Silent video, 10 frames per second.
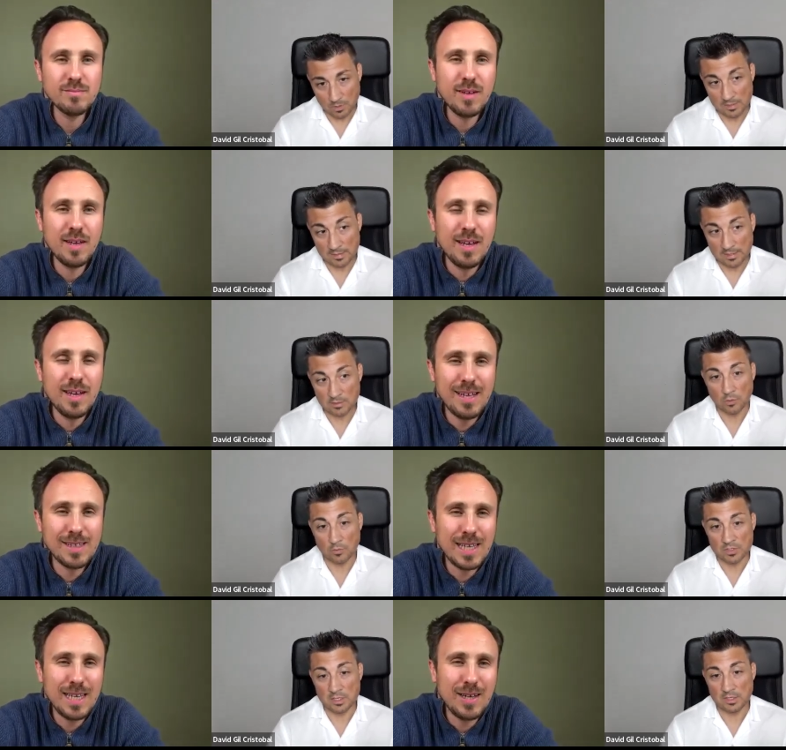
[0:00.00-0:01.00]
Speaker 1: And then
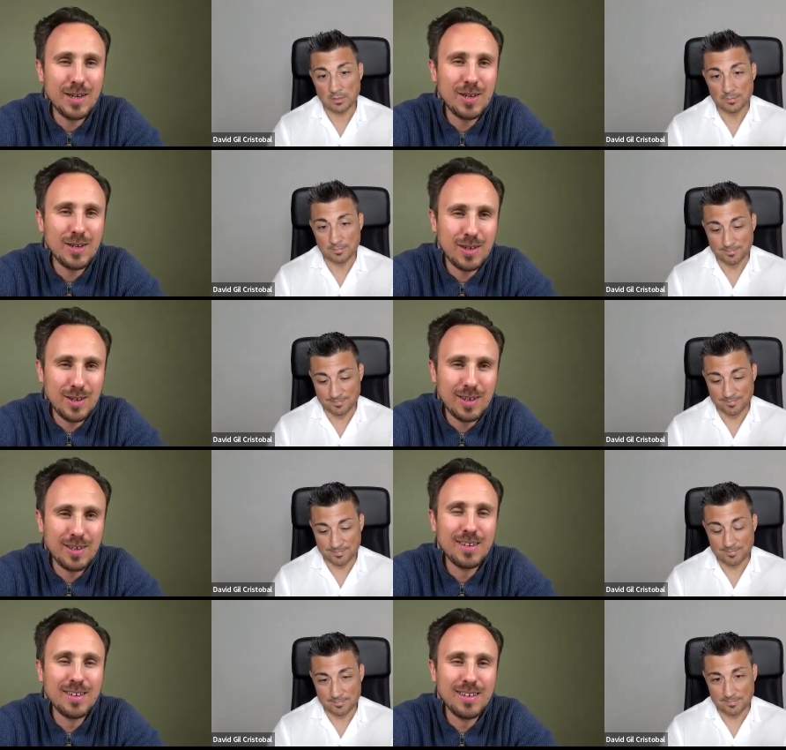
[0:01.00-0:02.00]
you.
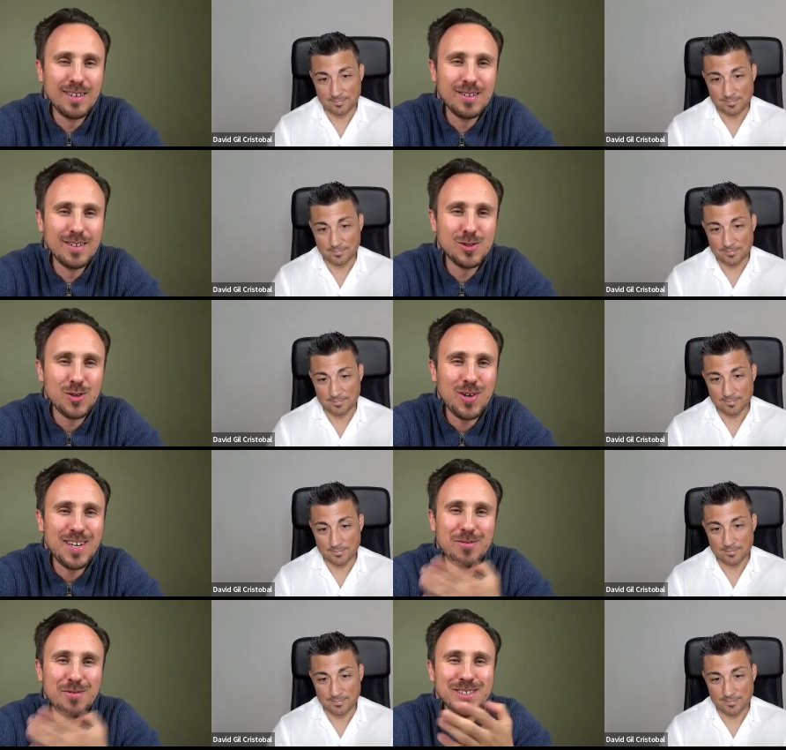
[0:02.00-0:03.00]
Speaker 2: Sorry,
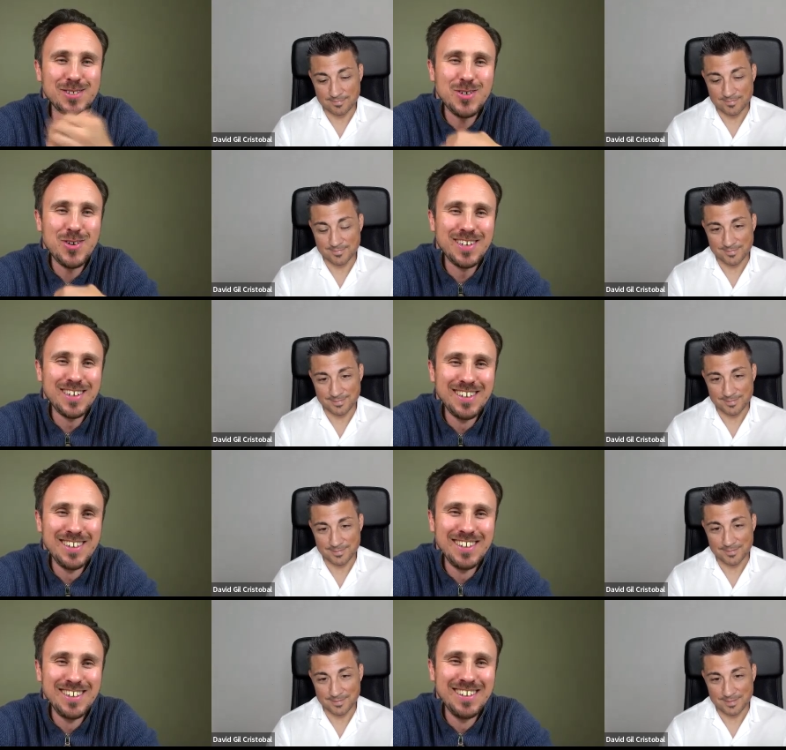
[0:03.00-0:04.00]
David, you're still going
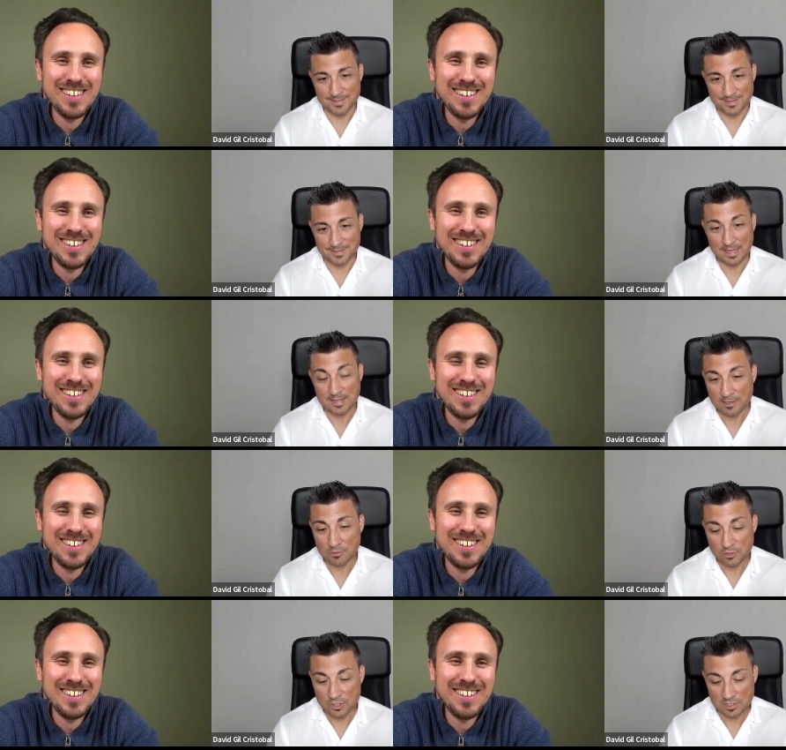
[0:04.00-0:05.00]
Speaker 1: and then
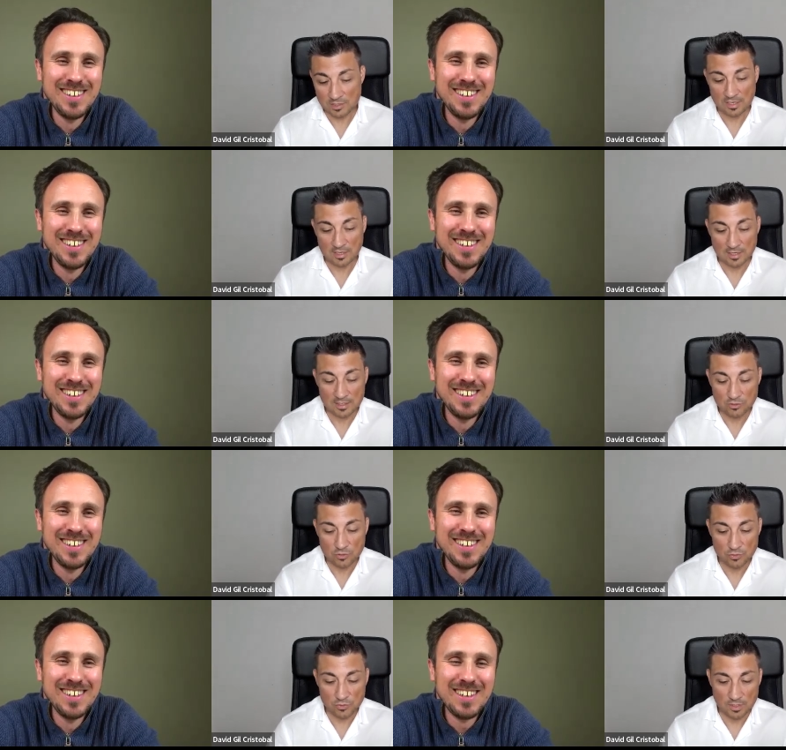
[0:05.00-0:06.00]
you just uh, need
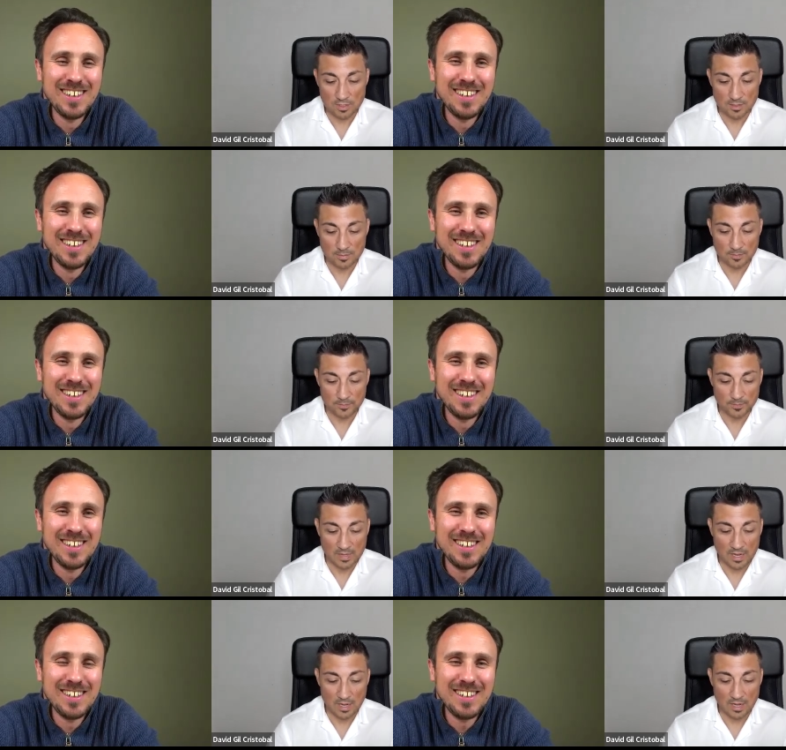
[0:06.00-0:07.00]
to um,
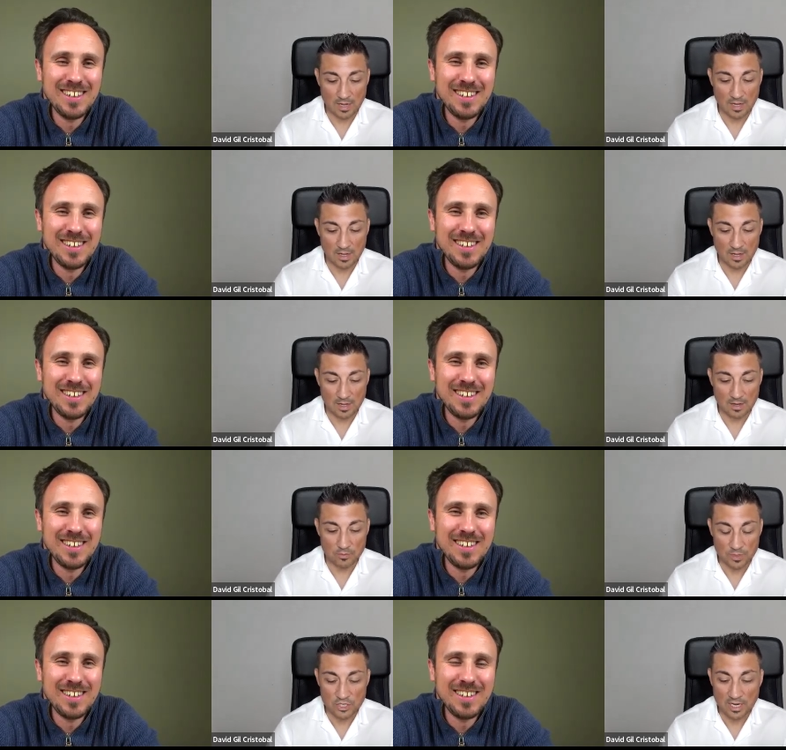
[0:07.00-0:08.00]

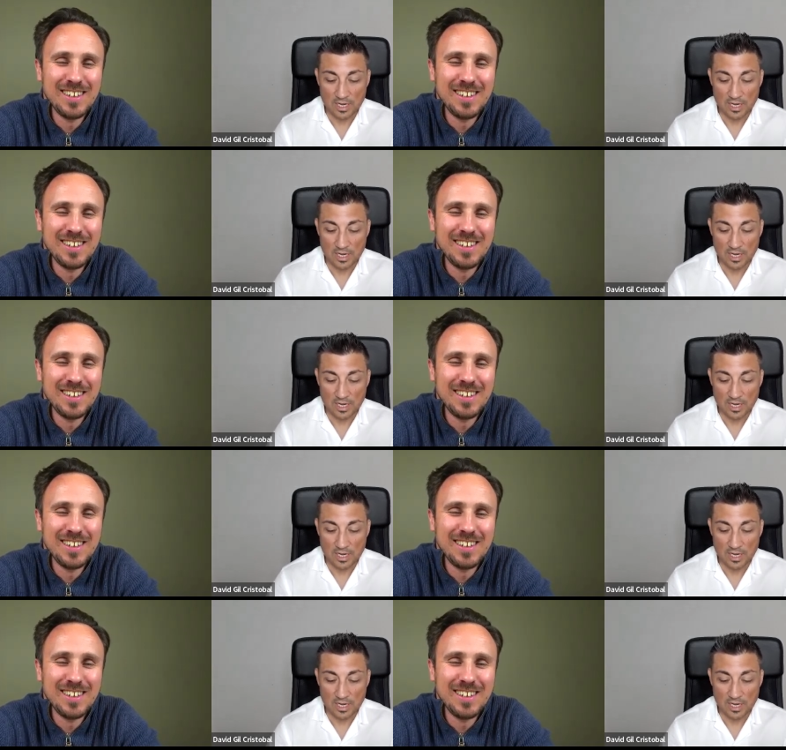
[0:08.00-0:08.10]
reach